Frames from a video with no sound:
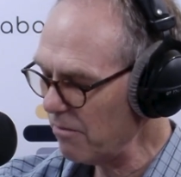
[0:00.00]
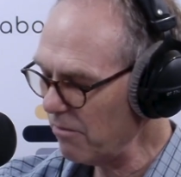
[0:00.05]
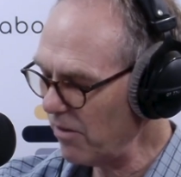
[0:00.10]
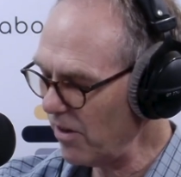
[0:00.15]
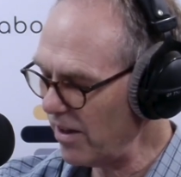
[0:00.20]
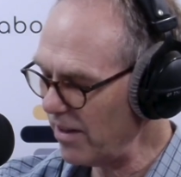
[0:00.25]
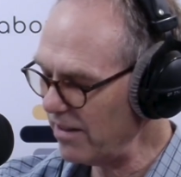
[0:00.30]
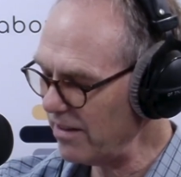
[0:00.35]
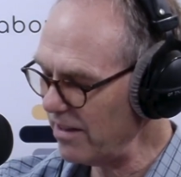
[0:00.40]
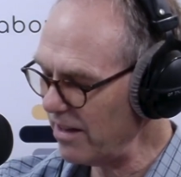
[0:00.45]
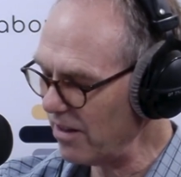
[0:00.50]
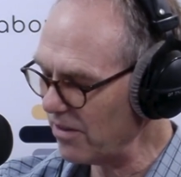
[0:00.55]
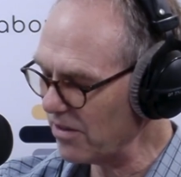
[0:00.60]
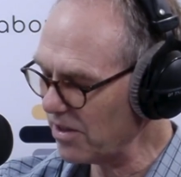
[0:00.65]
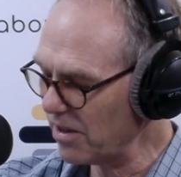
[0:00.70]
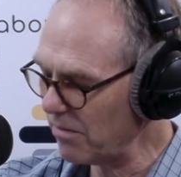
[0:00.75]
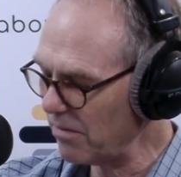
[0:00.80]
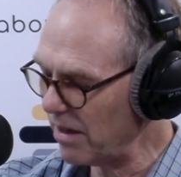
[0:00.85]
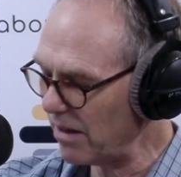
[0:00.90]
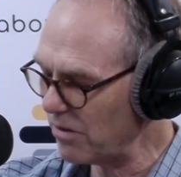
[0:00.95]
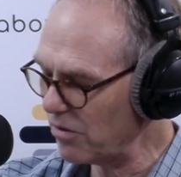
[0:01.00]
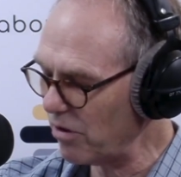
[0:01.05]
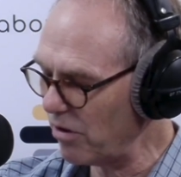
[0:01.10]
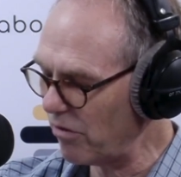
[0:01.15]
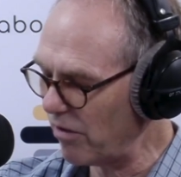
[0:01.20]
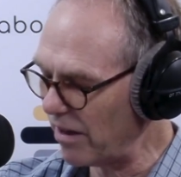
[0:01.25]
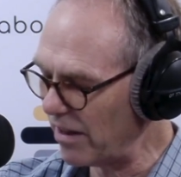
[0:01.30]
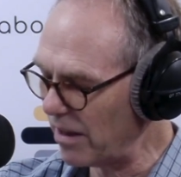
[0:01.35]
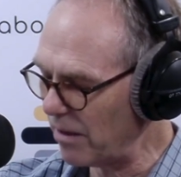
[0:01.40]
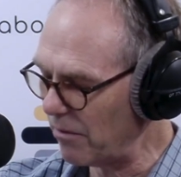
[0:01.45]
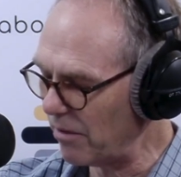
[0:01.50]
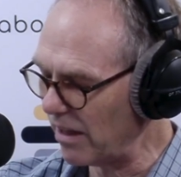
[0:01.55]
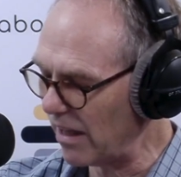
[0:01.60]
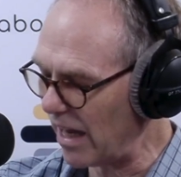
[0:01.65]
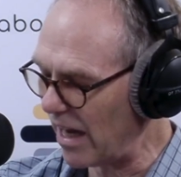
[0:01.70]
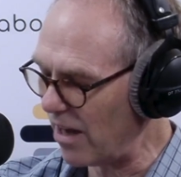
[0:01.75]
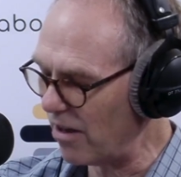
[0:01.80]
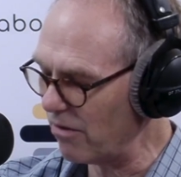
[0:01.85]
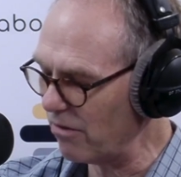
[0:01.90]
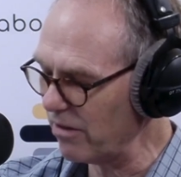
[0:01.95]
but, you know, sometimes we read them
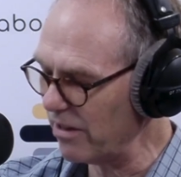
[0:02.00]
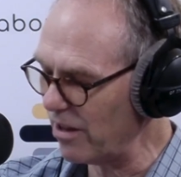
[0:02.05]
aloud.